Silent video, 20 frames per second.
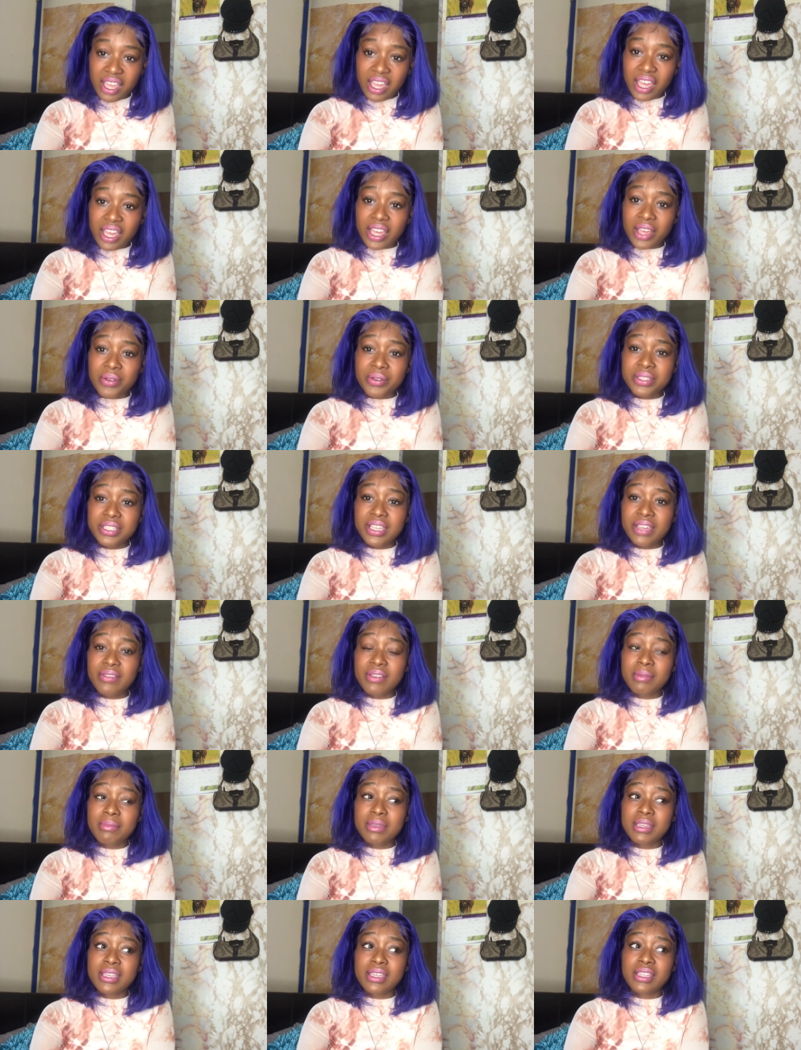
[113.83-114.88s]
It was giving
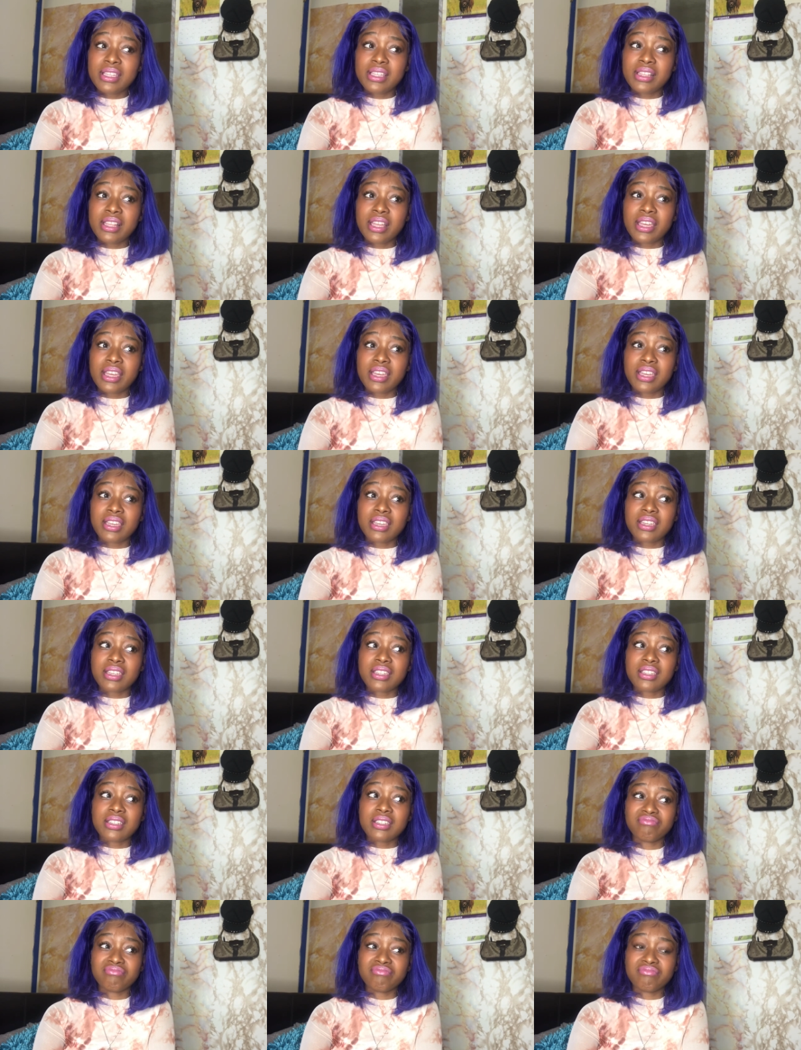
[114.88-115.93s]
me like
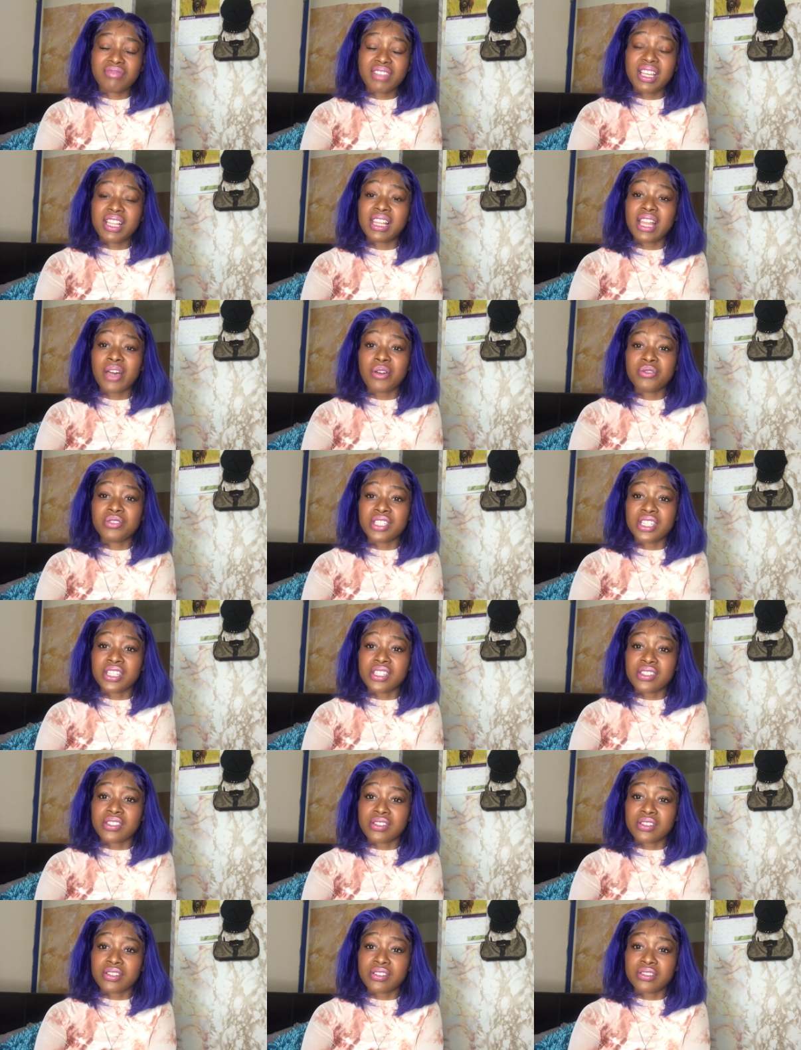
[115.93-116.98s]
clout
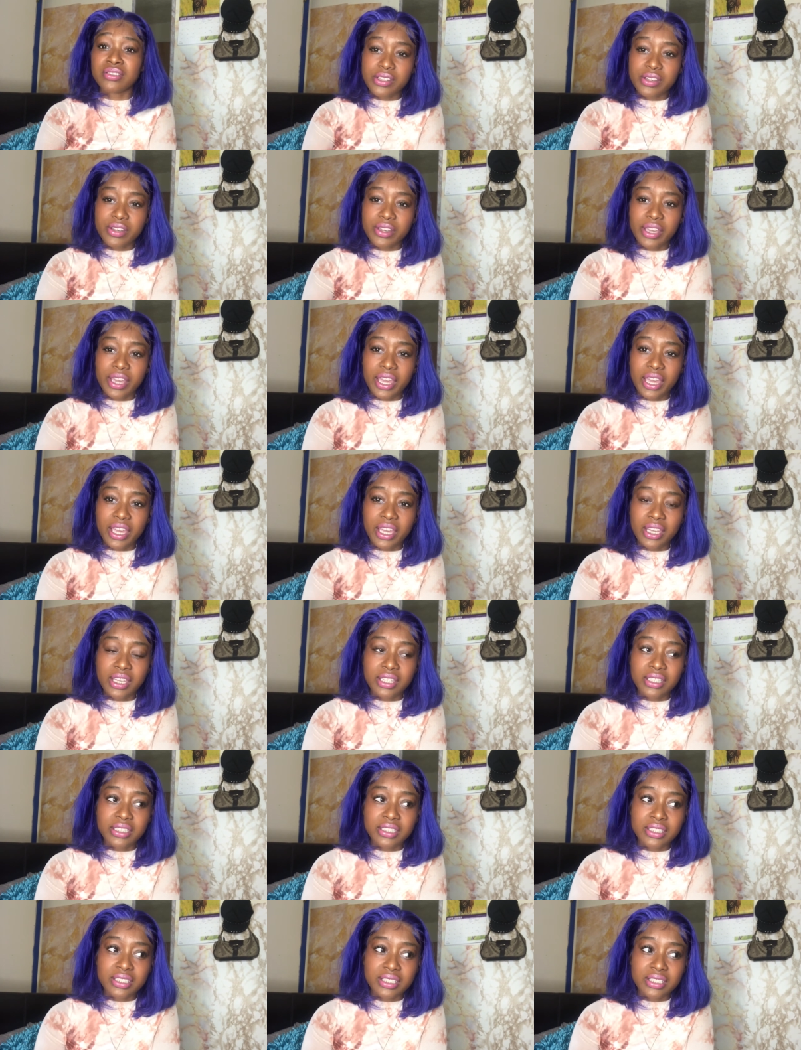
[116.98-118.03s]
chaser,
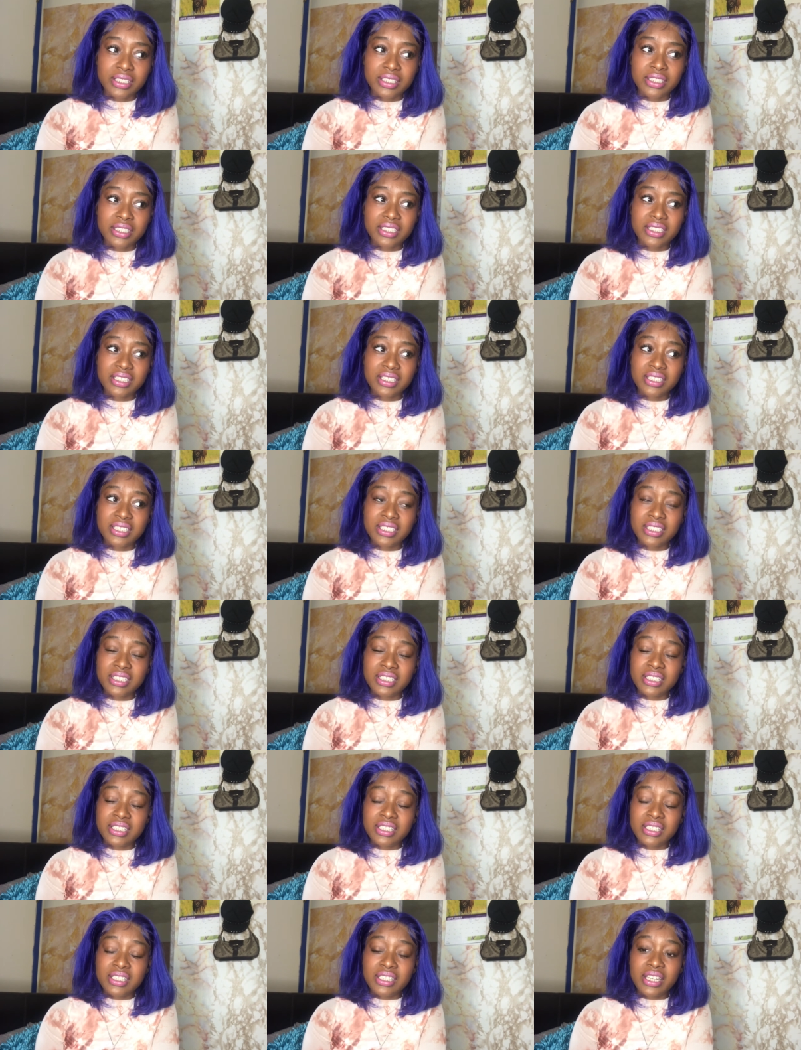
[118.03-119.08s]
and
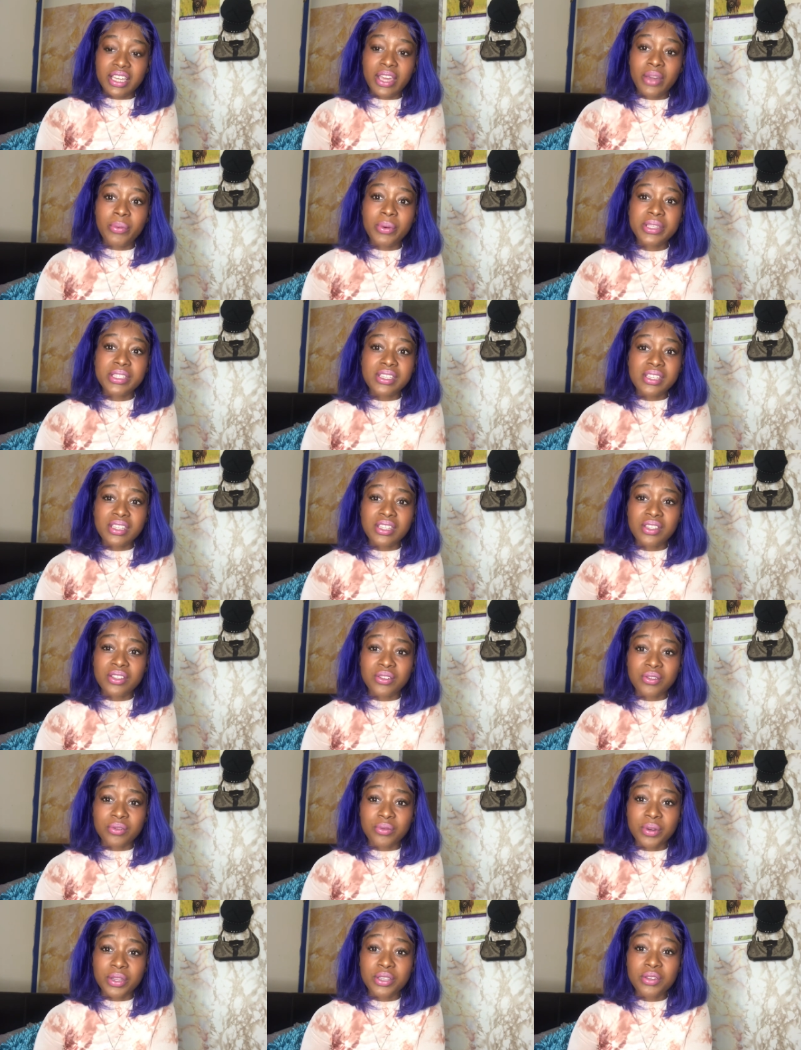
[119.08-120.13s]
it wasn't
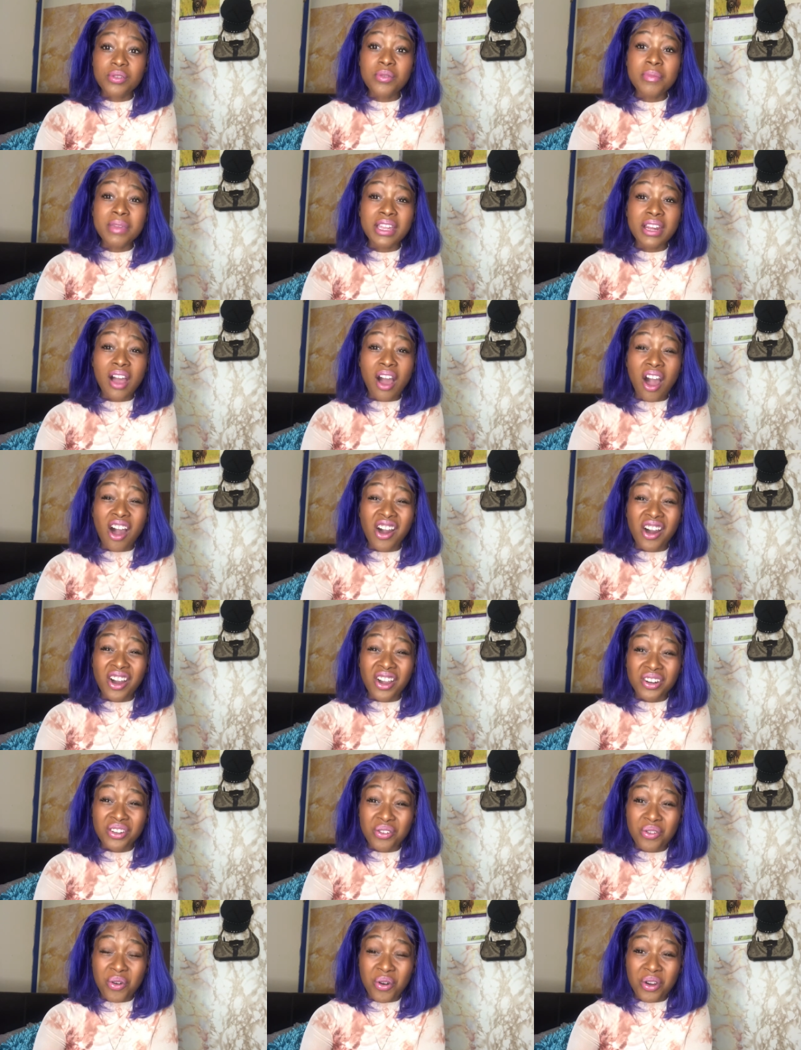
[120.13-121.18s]
cute. When you meet a
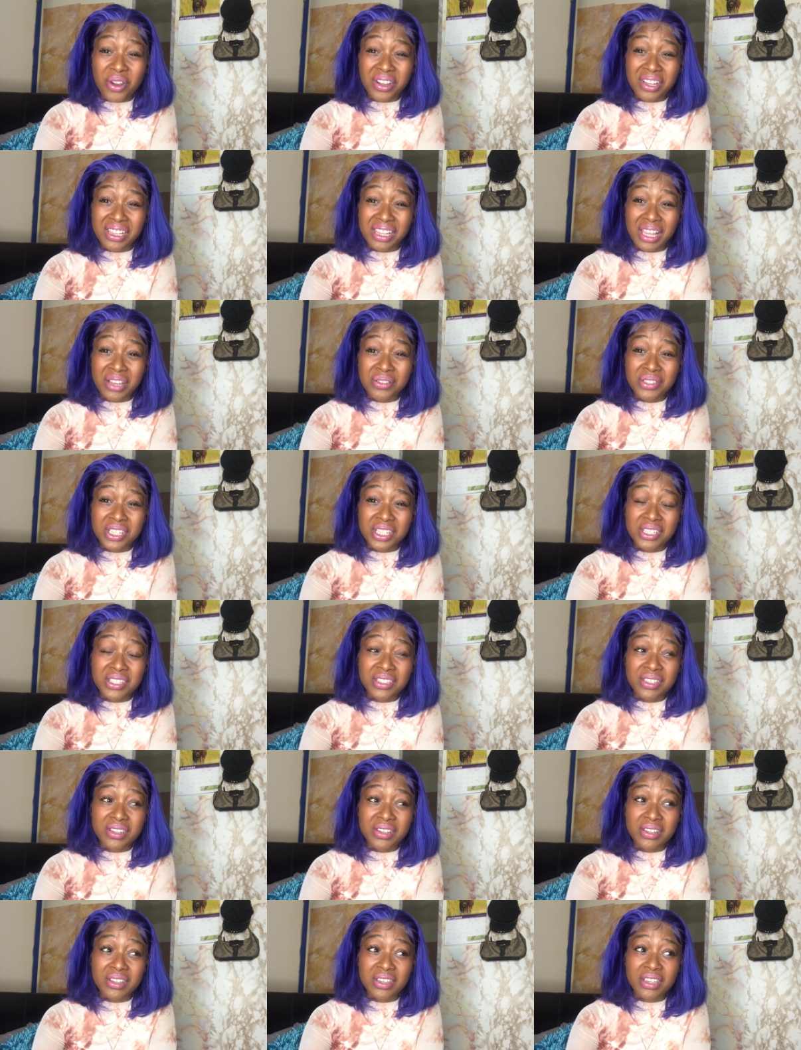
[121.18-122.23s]
hardcore clout
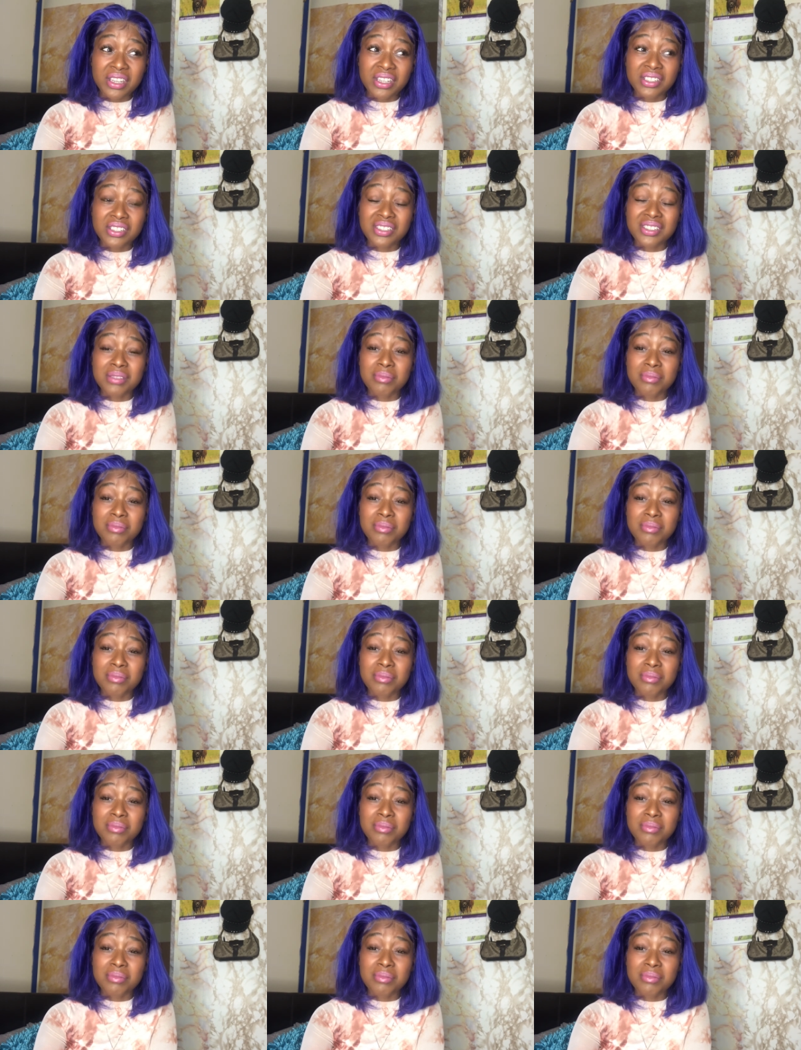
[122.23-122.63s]
chaser, it just